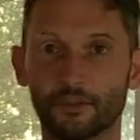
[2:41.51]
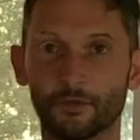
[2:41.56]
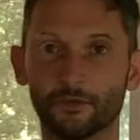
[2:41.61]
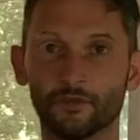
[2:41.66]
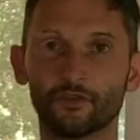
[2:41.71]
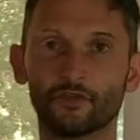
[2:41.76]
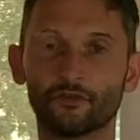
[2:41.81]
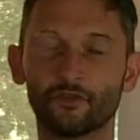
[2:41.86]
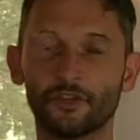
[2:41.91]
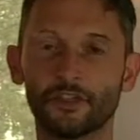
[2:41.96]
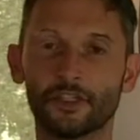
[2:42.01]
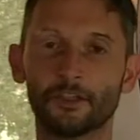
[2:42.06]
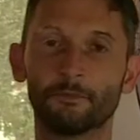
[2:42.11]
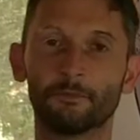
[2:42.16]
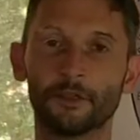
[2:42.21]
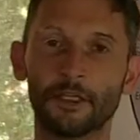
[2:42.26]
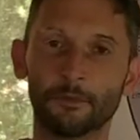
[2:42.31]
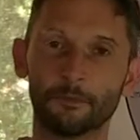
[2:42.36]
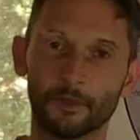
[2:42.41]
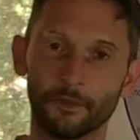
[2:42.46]
we just try and give
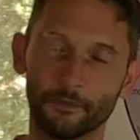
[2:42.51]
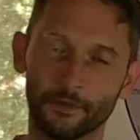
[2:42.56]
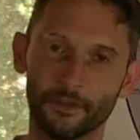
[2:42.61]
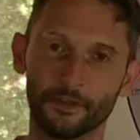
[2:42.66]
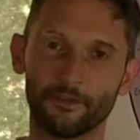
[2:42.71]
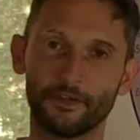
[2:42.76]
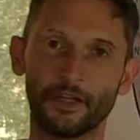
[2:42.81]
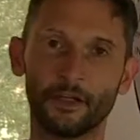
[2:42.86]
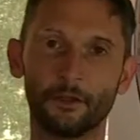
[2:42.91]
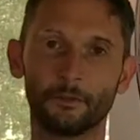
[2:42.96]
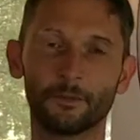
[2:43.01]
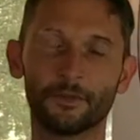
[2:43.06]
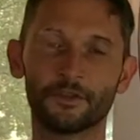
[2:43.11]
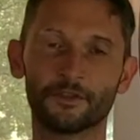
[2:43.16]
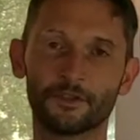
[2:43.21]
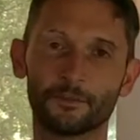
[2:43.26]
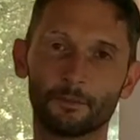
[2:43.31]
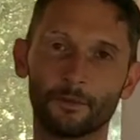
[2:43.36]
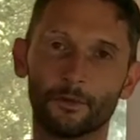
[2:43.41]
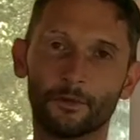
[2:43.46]
people a bit of help and
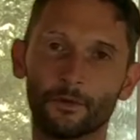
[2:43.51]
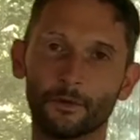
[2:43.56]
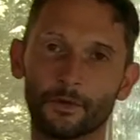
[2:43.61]
support